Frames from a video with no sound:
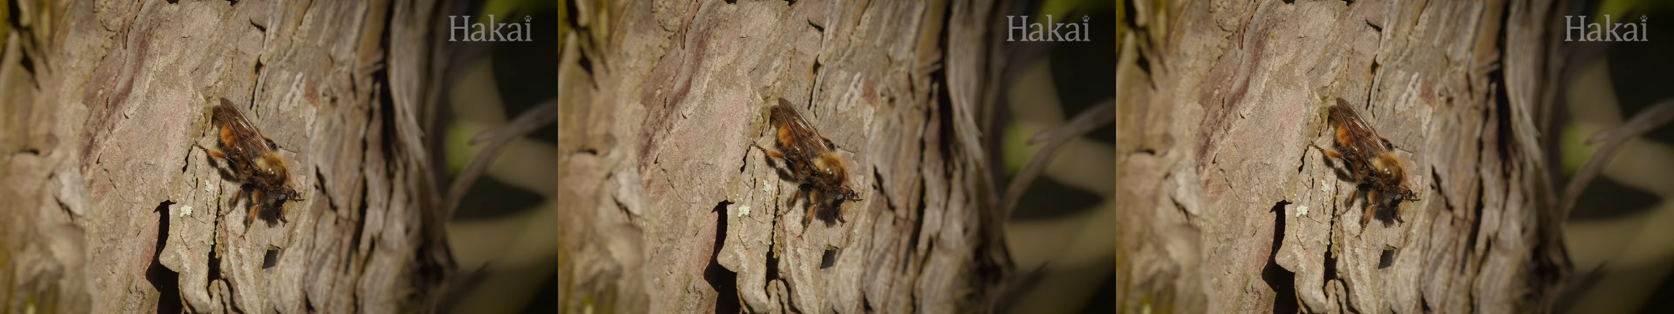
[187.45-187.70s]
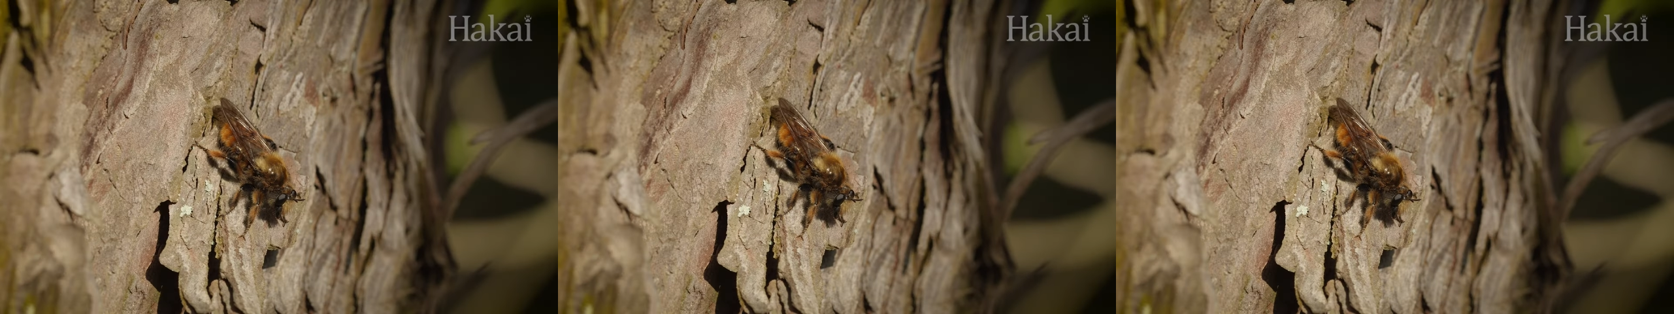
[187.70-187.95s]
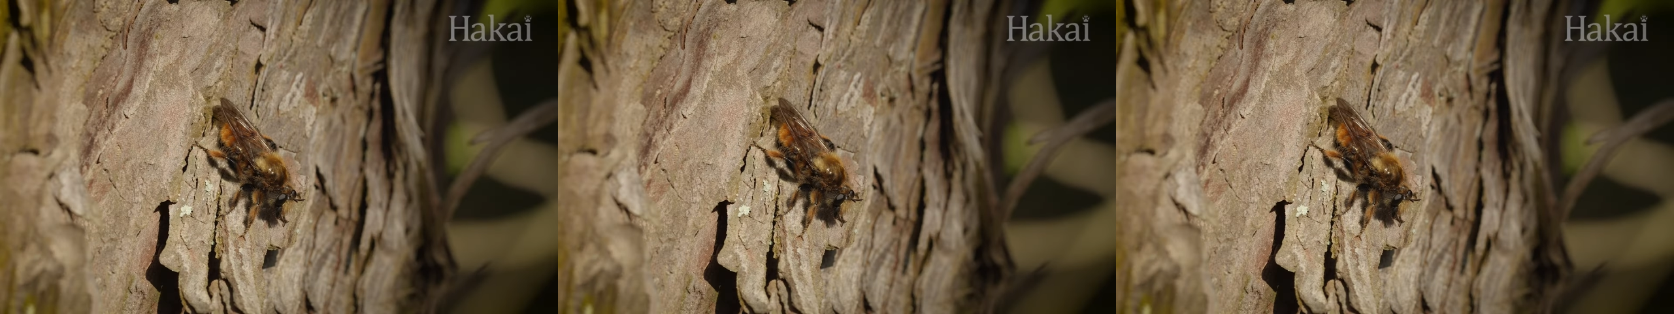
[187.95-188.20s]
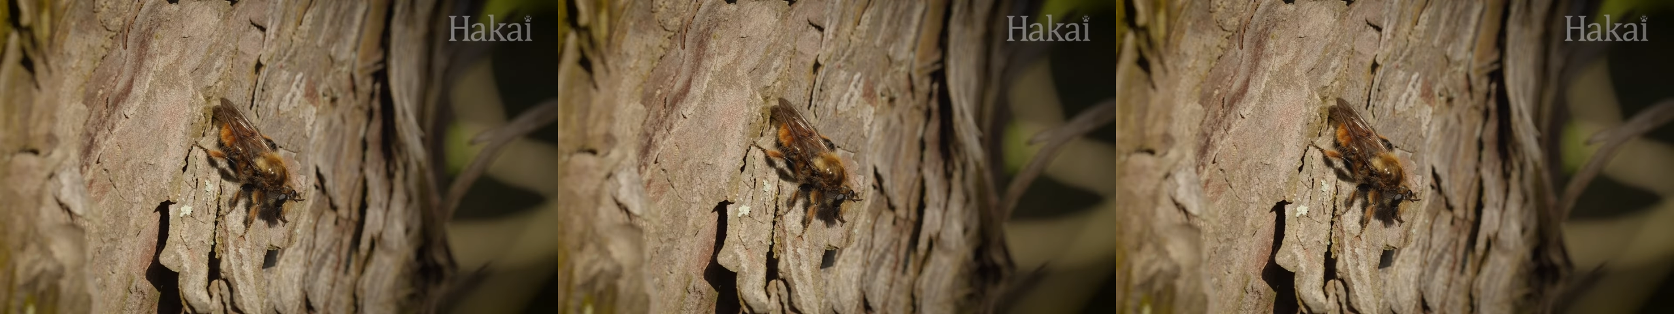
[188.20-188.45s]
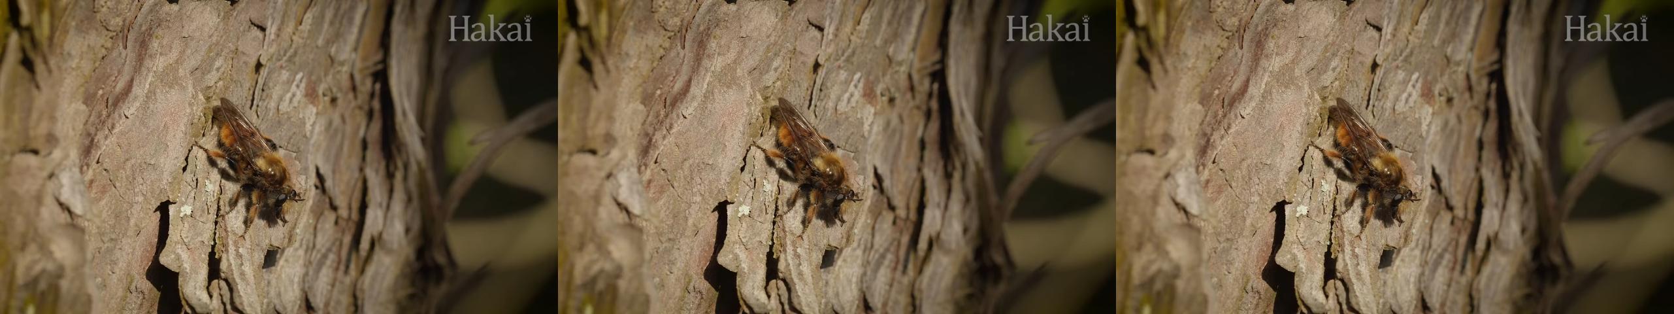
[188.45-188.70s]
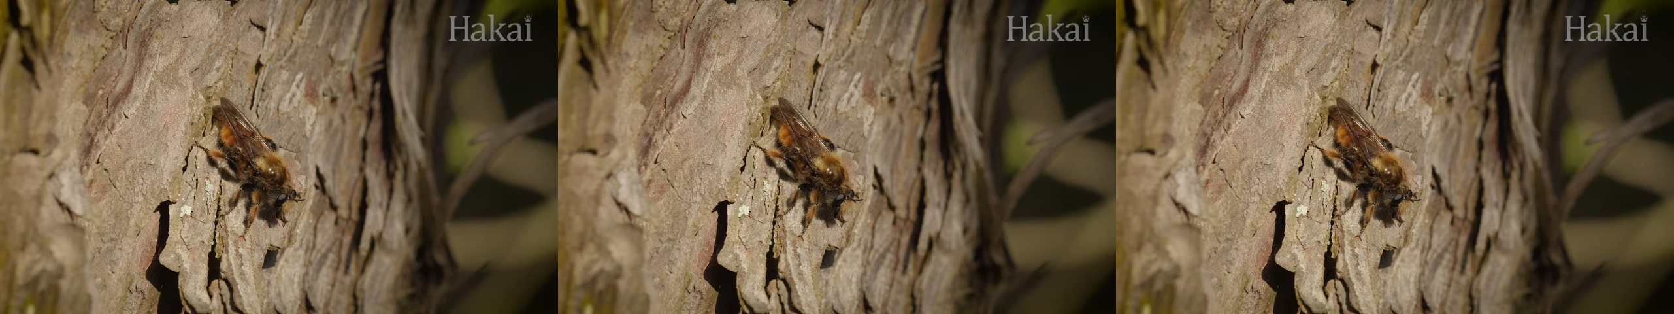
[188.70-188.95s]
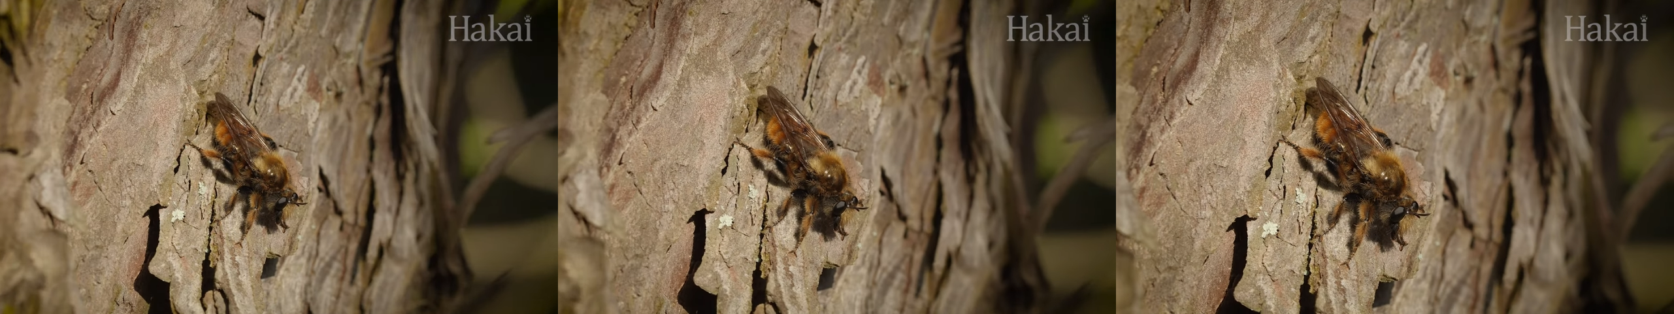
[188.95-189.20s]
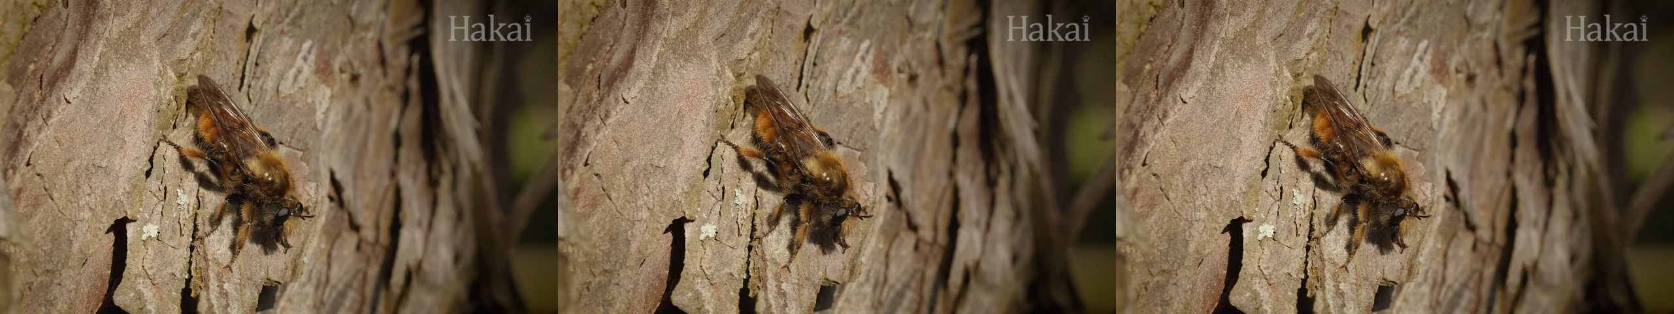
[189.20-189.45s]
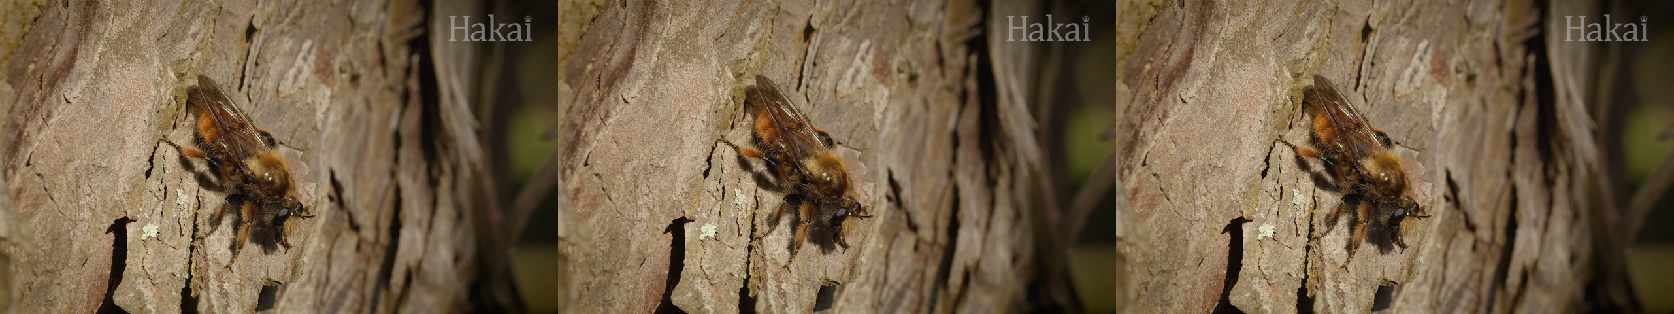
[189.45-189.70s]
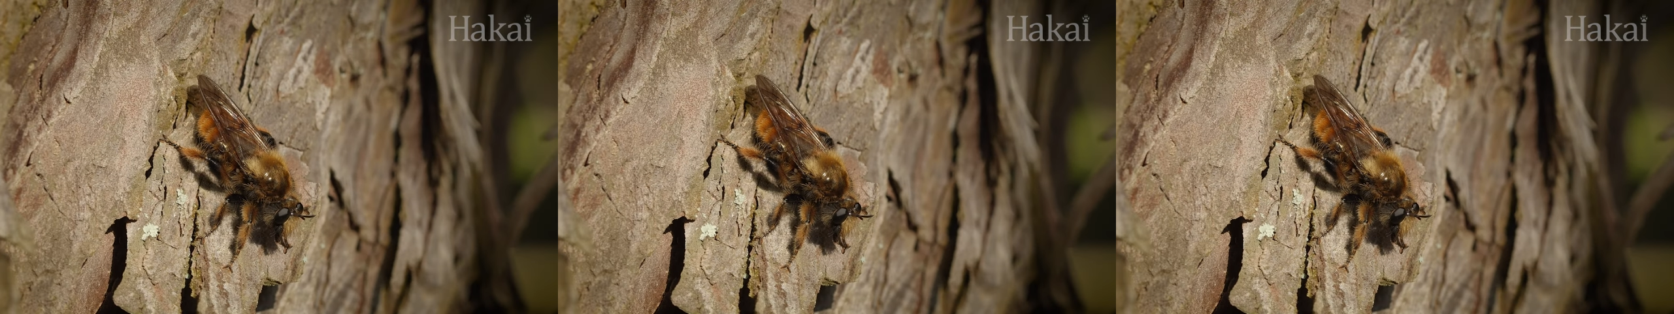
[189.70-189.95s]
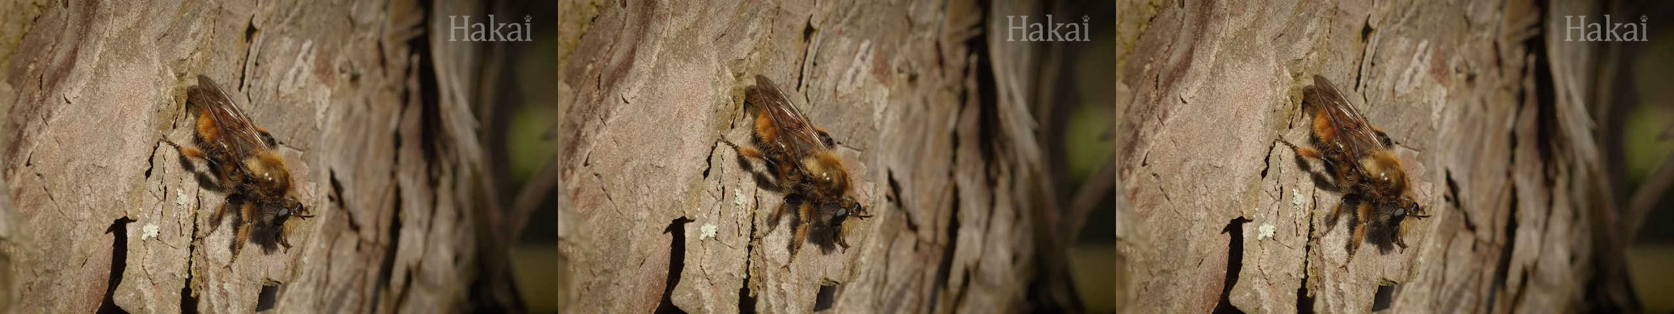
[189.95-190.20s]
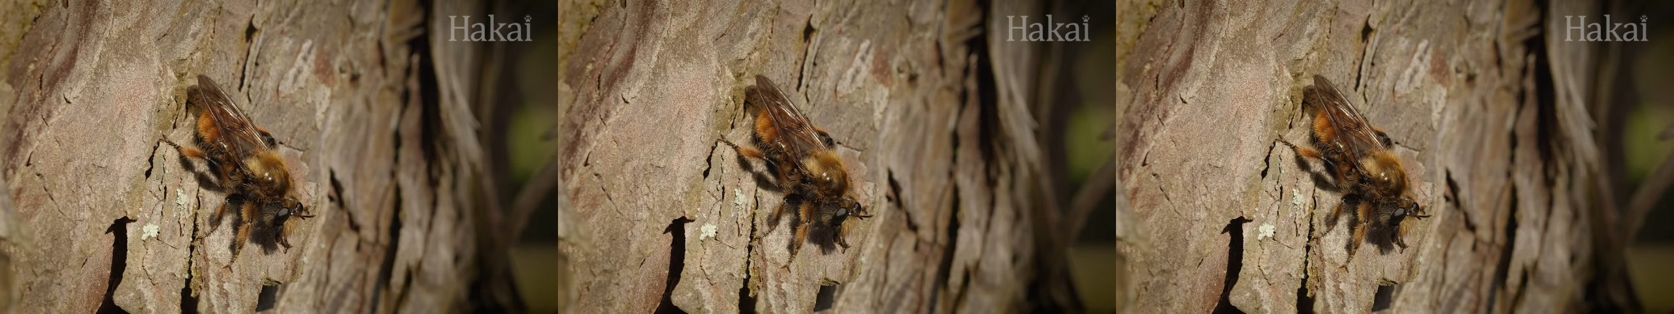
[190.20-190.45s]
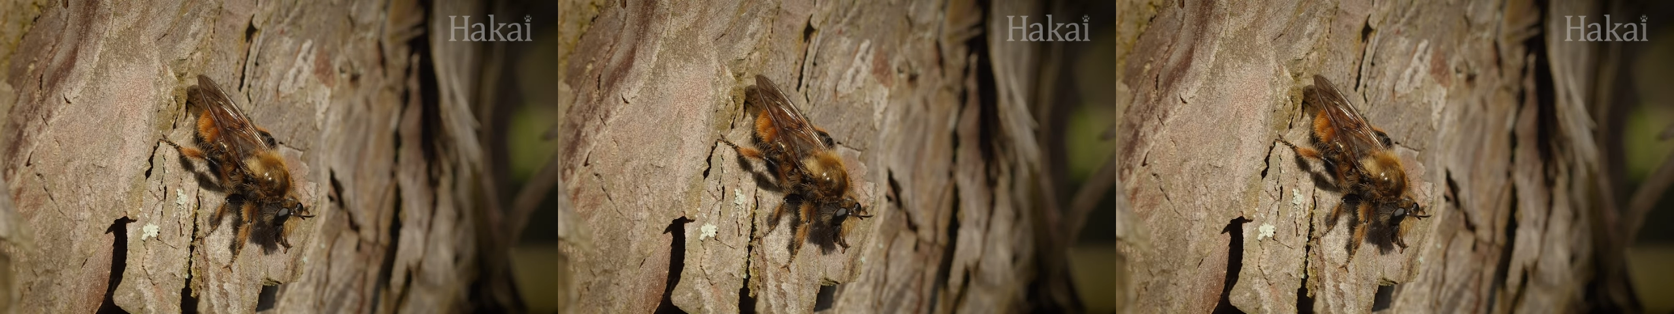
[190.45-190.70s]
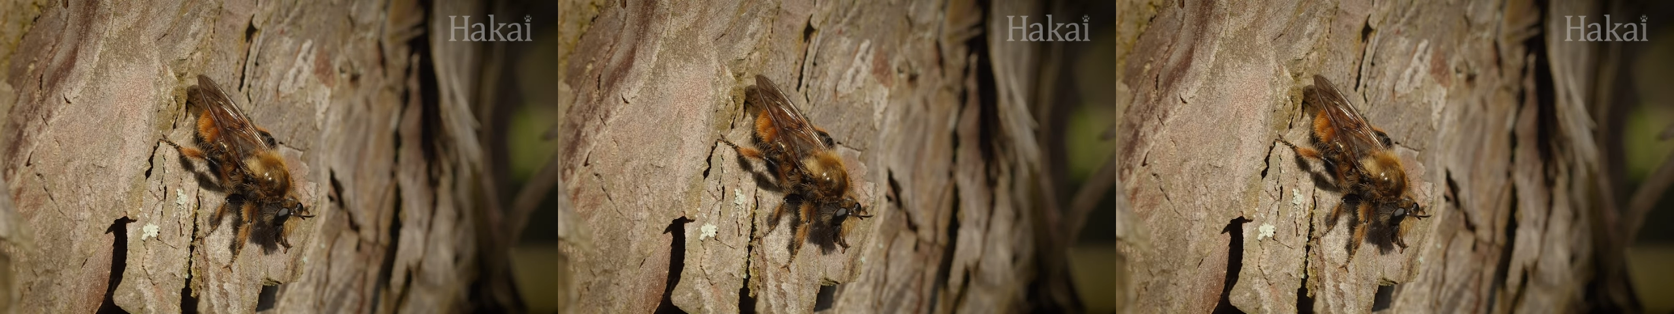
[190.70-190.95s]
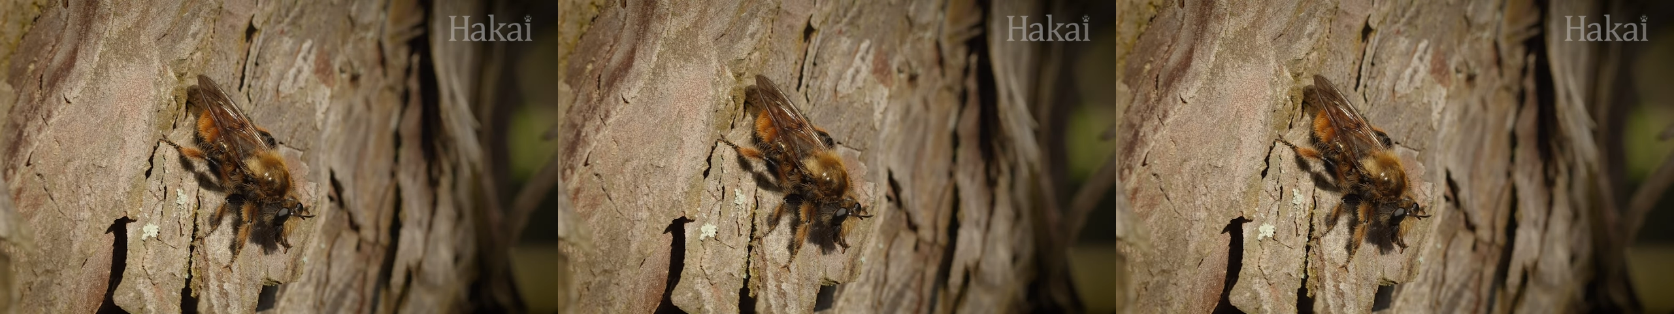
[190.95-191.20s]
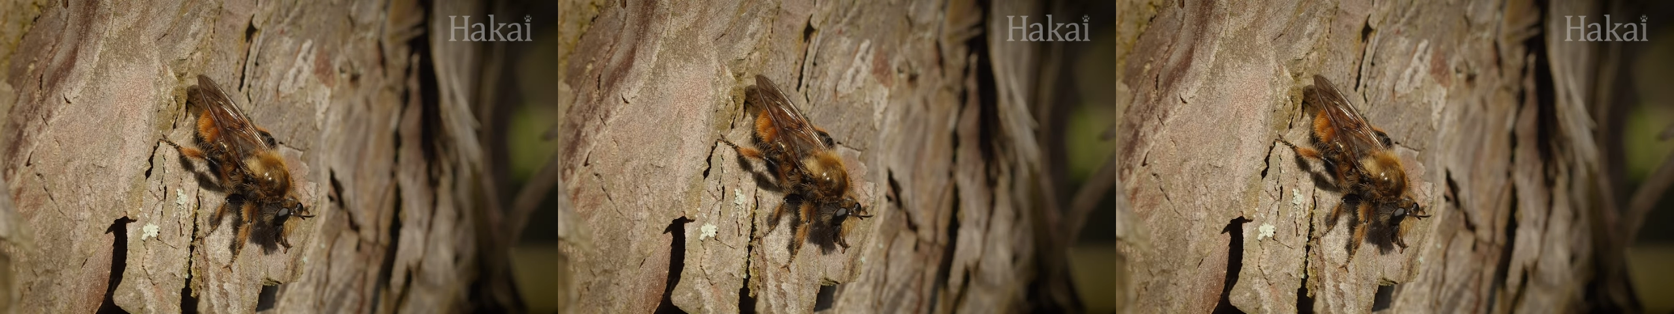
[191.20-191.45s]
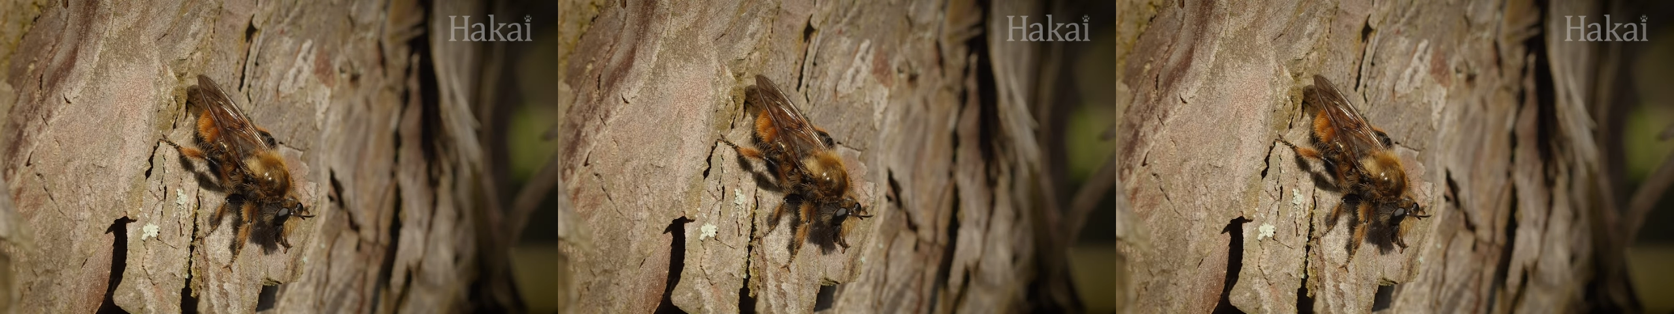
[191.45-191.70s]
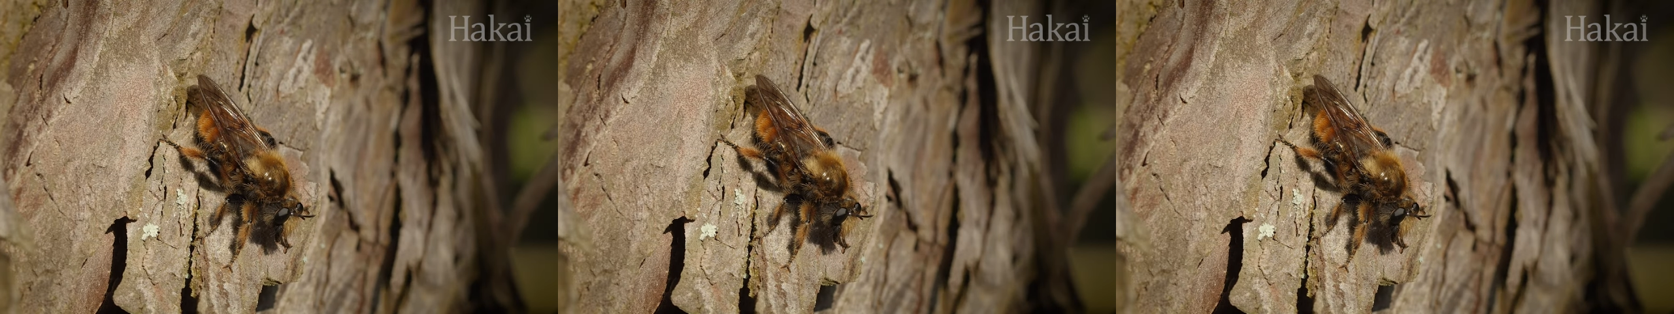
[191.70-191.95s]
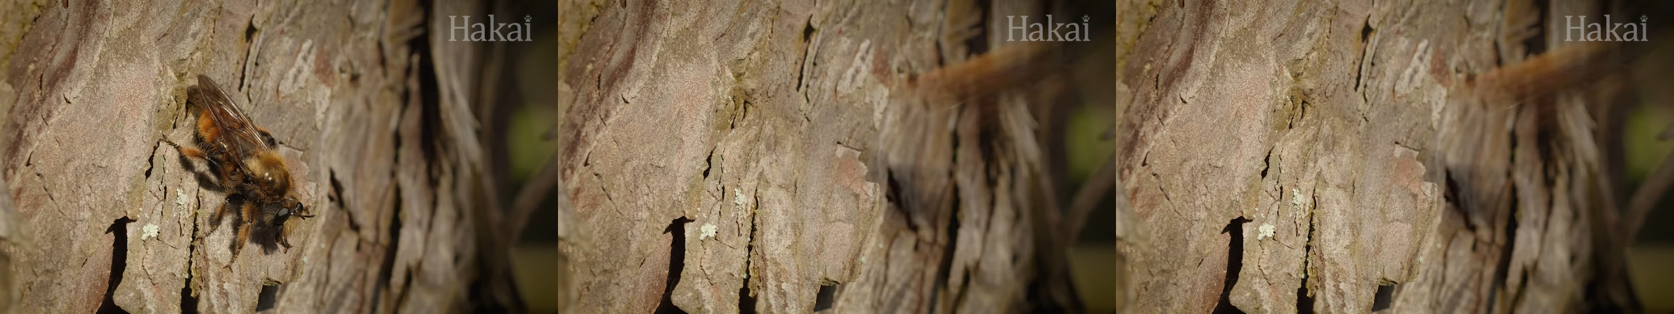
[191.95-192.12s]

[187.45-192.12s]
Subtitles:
Nobody's mouth can be seen.